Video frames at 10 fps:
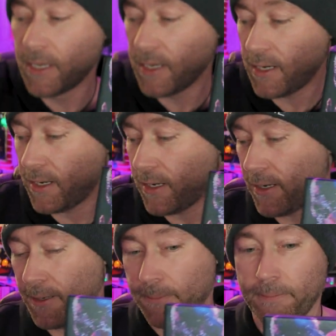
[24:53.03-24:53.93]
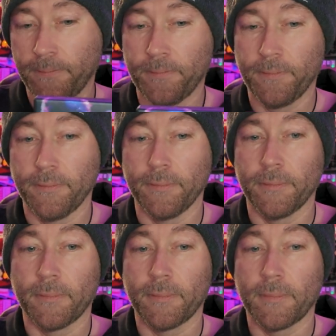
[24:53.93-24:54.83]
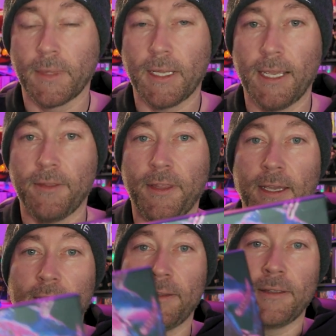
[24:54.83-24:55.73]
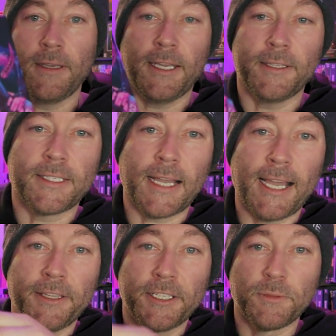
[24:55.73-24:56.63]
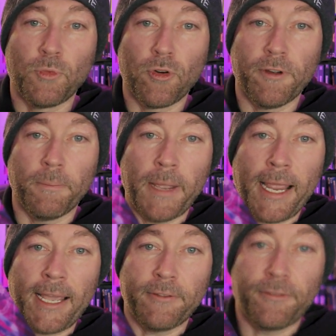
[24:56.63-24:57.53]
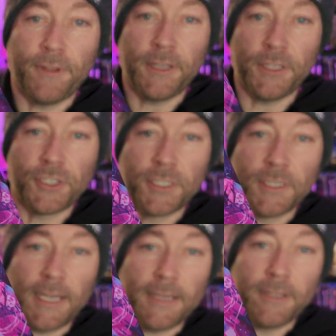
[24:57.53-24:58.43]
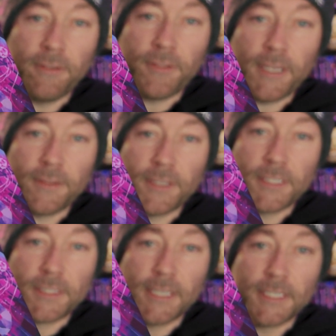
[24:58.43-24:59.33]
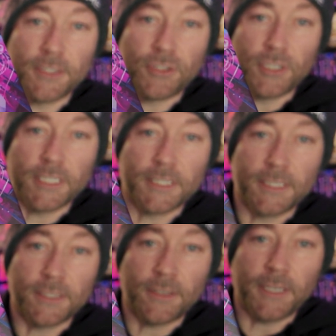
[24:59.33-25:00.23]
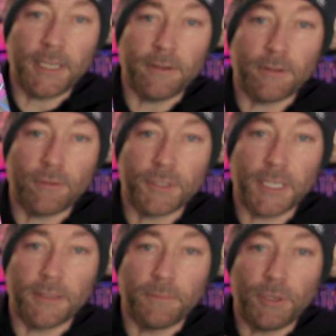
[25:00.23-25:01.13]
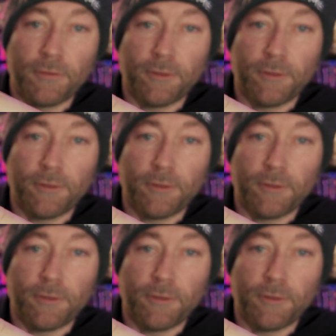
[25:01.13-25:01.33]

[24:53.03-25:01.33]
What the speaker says: And then inside, this is more of a matte finish. I don't even think this does it justice on here. And of course, you got the beautiful